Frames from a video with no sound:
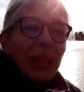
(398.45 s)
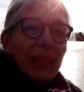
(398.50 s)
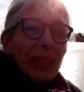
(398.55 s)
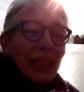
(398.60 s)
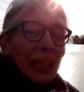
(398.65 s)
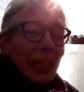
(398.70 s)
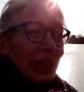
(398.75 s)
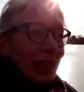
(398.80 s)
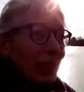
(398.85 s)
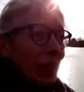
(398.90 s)

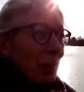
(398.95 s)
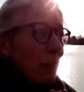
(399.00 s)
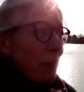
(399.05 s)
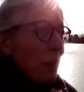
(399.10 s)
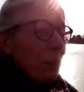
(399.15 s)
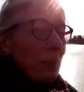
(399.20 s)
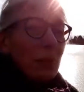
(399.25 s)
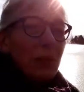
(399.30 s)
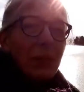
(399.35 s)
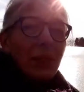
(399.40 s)
then come
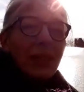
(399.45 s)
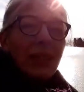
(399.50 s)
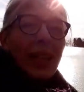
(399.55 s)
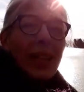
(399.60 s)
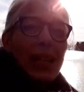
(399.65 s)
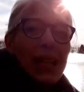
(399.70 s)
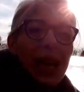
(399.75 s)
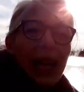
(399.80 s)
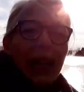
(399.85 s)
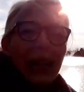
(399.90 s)
on board.
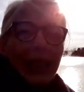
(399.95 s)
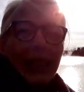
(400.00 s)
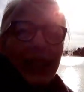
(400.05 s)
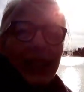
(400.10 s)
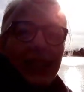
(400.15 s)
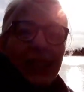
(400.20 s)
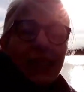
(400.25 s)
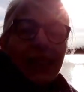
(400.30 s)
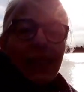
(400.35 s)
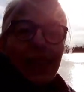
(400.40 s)

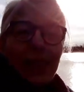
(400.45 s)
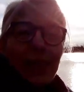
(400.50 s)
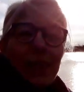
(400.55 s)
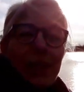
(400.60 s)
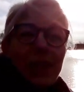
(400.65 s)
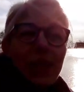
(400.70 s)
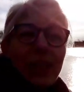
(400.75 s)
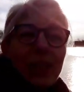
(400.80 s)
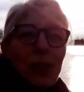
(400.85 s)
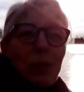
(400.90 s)
Yes, Ina, you
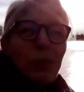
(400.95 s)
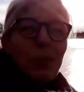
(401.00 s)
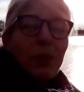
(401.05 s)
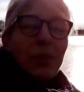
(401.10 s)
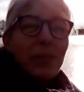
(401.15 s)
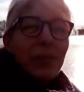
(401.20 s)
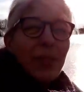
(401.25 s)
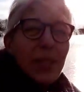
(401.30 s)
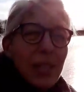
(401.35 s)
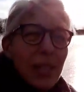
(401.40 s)
say it's
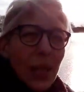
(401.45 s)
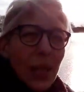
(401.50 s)
beautiful. It's